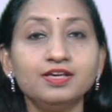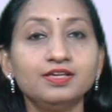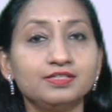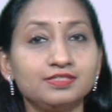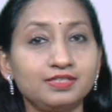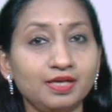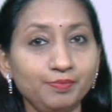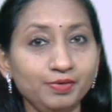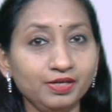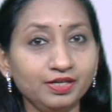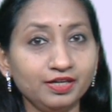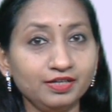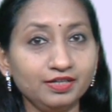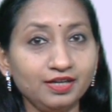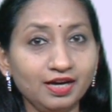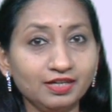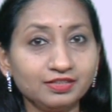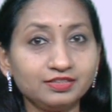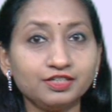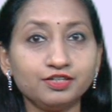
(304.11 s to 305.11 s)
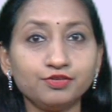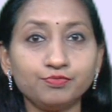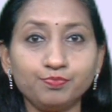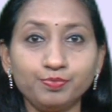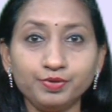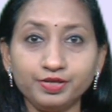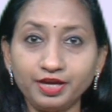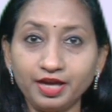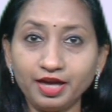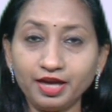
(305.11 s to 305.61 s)
semiconductor
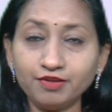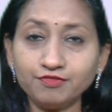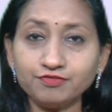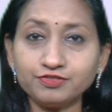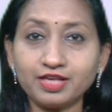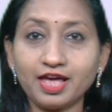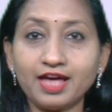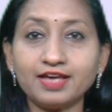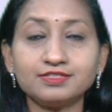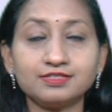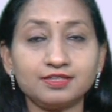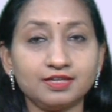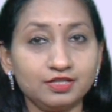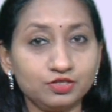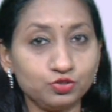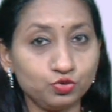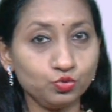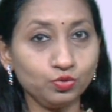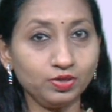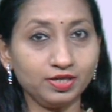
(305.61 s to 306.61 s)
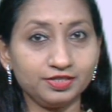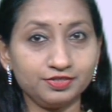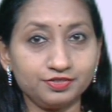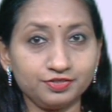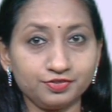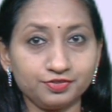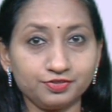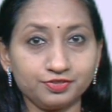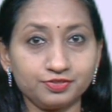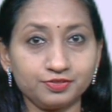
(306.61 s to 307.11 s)
behaves as
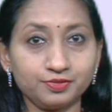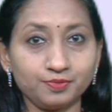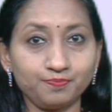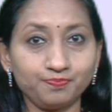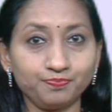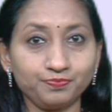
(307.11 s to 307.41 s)
insulators.